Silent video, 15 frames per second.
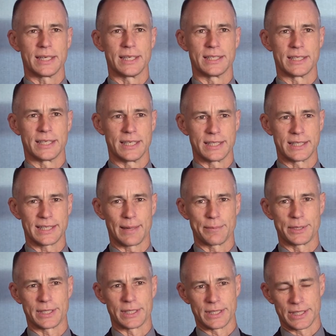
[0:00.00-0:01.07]
is an
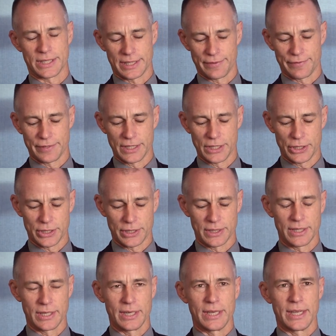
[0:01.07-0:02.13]
in-substance definition.
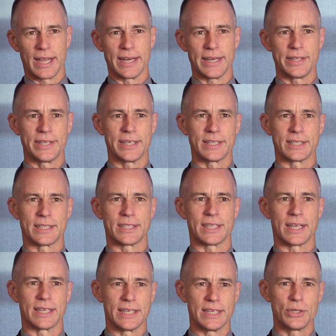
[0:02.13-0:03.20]
Anything that's
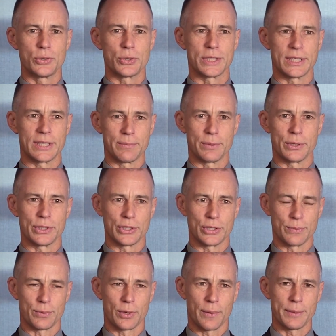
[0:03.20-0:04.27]
an interest in
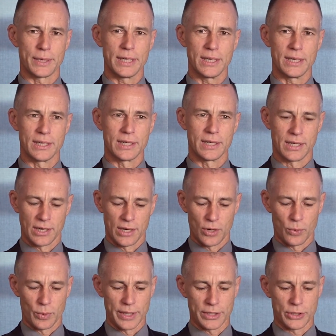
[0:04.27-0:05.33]
personal property,
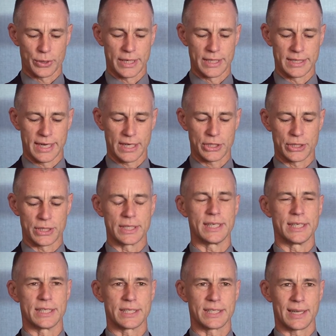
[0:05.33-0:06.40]
where the transaction
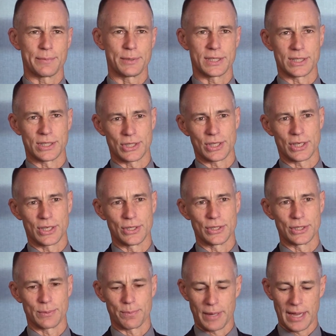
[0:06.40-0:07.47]
in substance
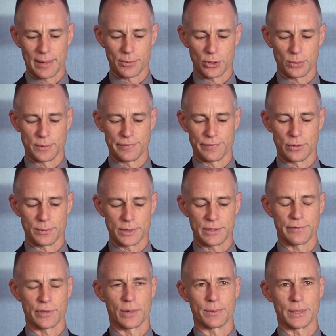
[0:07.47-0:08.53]
secures payment or performance
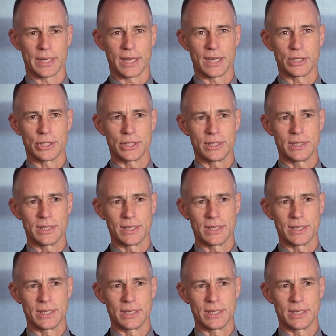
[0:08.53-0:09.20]
of an obligation,